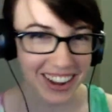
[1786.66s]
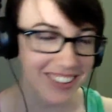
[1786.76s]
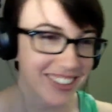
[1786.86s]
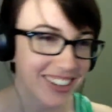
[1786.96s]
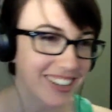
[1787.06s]

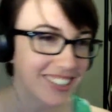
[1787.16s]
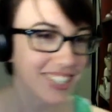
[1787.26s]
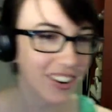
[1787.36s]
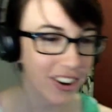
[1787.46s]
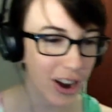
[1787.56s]
to cheer her
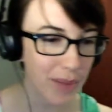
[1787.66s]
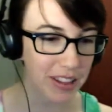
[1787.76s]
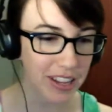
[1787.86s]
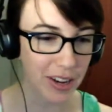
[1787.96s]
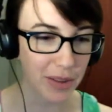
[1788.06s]
up a
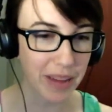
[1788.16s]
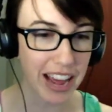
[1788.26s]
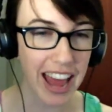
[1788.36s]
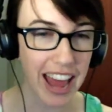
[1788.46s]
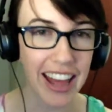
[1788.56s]
little bit, and
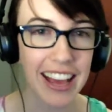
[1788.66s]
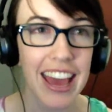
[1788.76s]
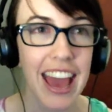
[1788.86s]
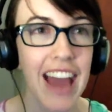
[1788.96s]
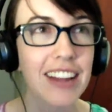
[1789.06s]

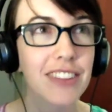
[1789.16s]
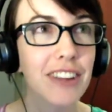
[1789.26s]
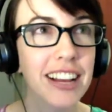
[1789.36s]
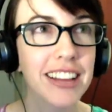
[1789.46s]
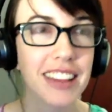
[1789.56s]
it's funny
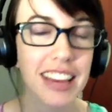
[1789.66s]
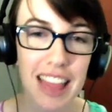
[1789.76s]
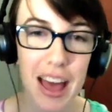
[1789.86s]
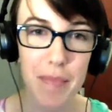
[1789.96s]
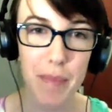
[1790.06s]
because in that
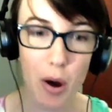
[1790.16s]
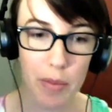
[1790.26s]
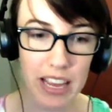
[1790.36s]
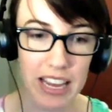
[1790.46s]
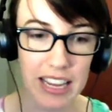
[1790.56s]
moment
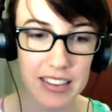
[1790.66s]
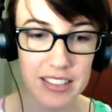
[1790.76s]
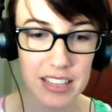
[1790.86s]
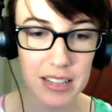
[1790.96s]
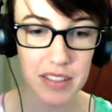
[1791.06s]
it seems
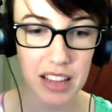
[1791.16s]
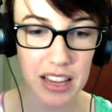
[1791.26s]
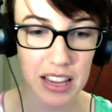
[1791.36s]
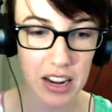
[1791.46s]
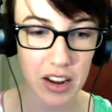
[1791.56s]
like
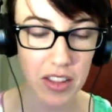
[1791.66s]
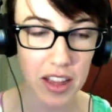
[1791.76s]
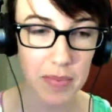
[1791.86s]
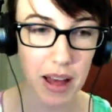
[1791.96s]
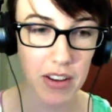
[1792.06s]
like
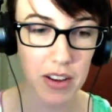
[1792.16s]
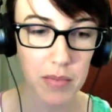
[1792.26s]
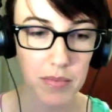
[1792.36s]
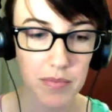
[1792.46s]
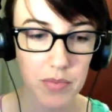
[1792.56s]
Malcolm
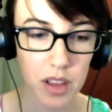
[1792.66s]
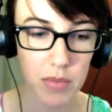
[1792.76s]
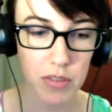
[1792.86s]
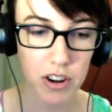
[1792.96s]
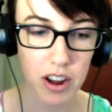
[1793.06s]
comes
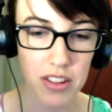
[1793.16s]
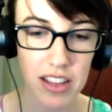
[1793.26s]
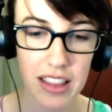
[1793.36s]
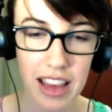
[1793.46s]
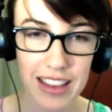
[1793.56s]
across like that
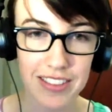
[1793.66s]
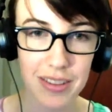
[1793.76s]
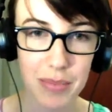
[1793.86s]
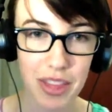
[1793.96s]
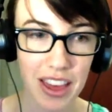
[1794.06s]
he's
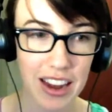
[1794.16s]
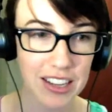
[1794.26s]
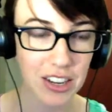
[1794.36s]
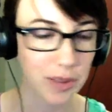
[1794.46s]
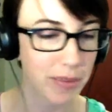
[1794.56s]
sympathetic to her,
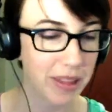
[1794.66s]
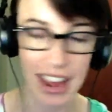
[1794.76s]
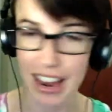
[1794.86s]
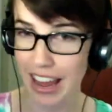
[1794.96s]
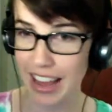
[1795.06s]
but then
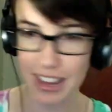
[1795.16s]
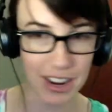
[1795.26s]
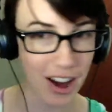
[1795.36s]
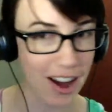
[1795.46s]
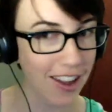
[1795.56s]
like not
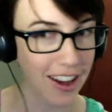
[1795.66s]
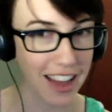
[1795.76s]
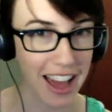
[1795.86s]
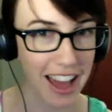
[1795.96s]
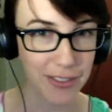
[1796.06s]
long
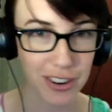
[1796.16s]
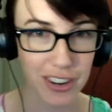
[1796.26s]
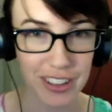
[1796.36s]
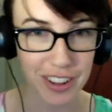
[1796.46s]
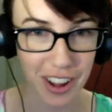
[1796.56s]
after he's
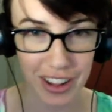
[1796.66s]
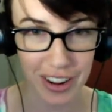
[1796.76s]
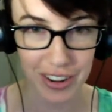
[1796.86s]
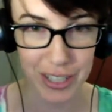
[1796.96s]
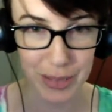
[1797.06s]
calling her a
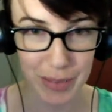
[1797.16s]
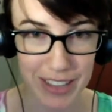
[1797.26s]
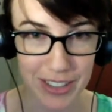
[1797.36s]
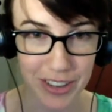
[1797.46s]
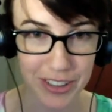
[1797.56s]
dementor.
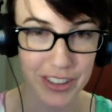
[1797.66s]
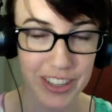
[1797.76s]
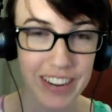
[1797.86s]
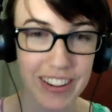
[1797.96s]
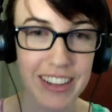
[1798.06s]
So clearly it's just